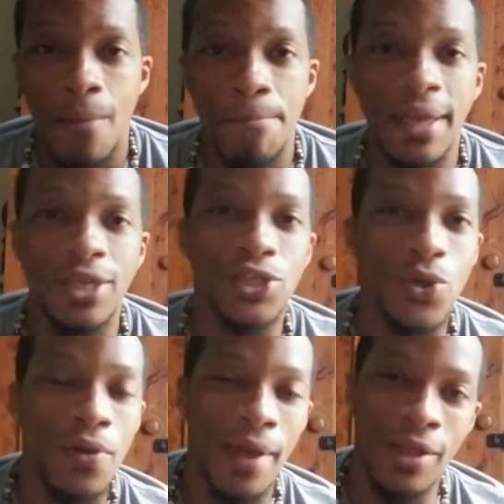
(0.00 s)
make
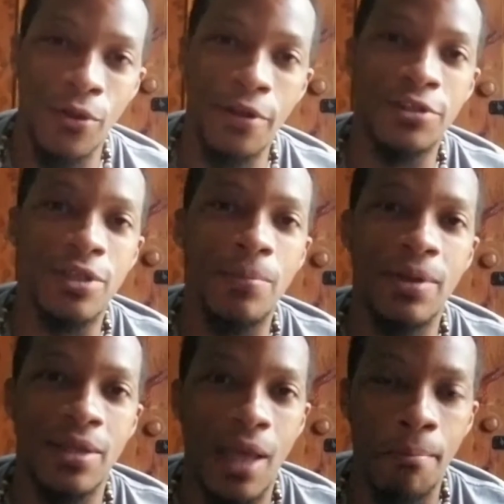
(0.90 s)
sure that you're
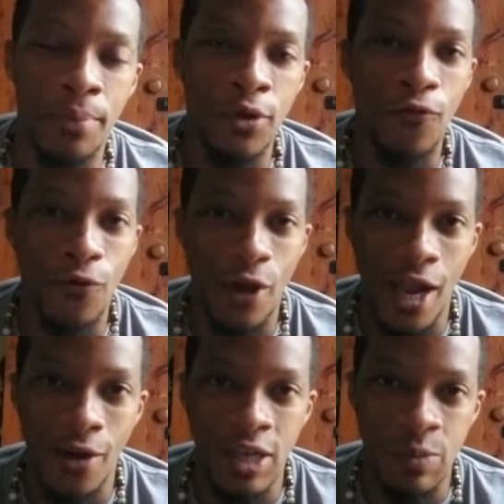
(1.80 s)
exhibiting that beautiful
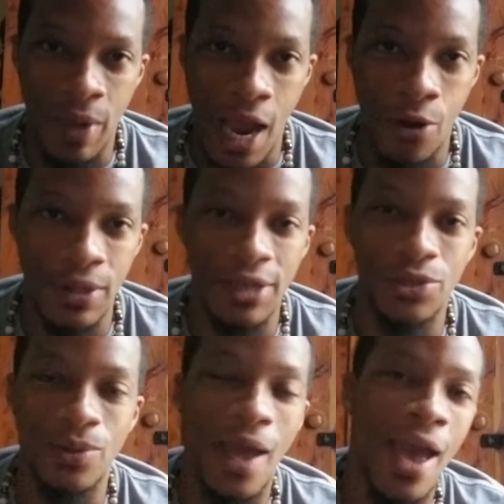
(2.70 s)
Aries power that
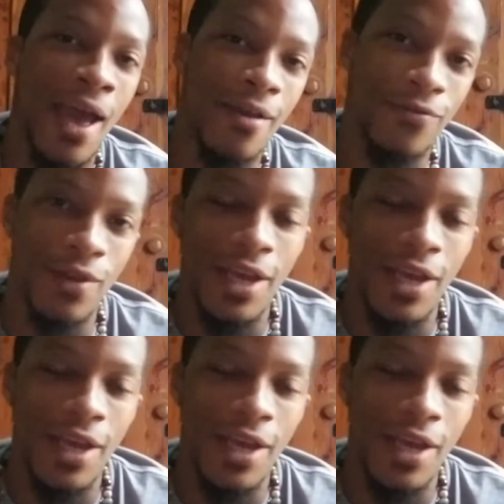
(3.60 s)
you have,